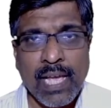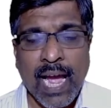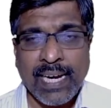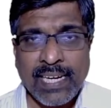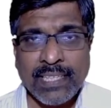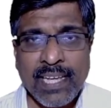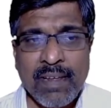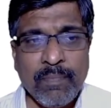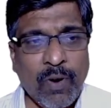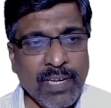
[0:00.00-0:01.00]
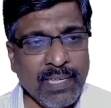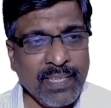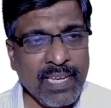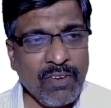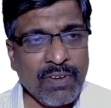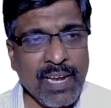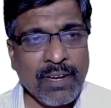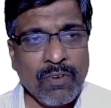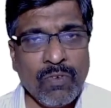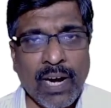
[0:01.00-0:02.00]
And another important thing you need
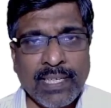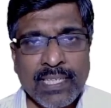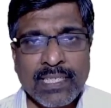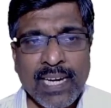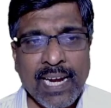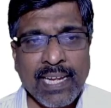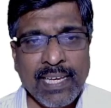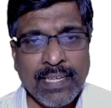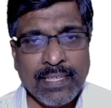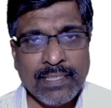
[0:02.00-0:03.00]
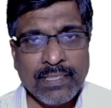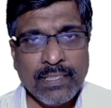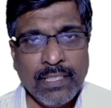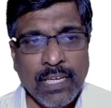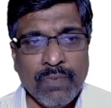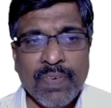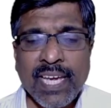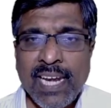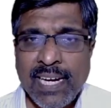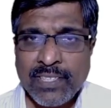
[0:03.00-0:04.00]
to understand here is, we
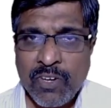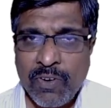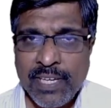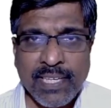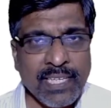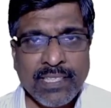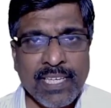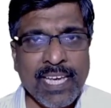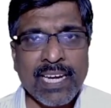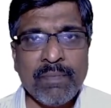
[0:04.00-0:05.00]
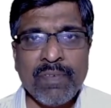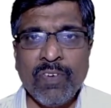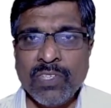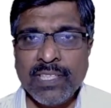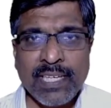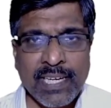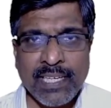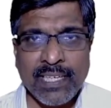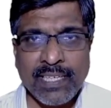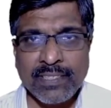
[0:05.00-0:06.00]
can add 0 degrees here before 30
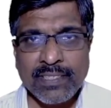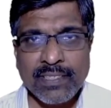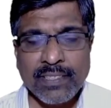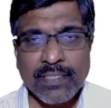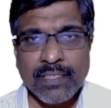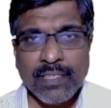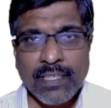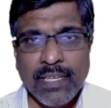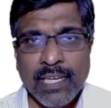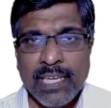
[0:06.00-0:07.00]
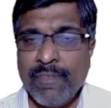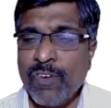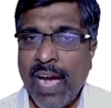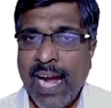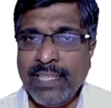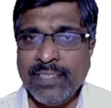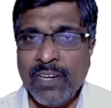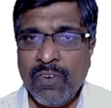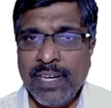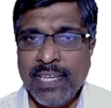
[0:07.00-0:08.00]
degrees. If you add
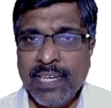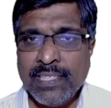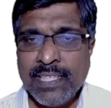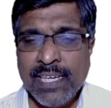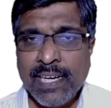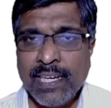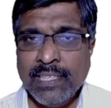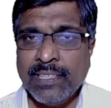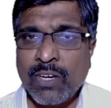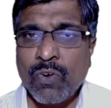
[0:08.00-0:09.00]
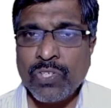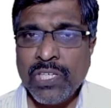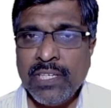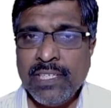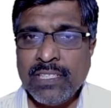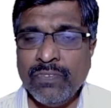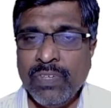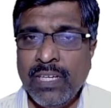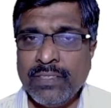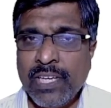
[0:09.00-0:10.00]
0 degrees here, the question is,
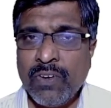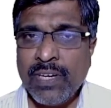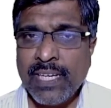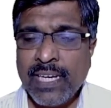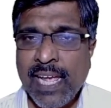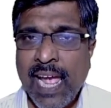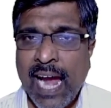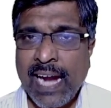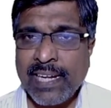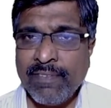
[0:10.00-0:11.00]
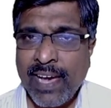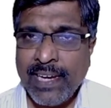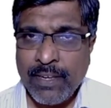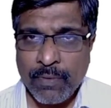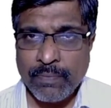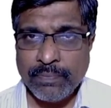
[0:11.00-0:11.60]
will 0 degree add a value?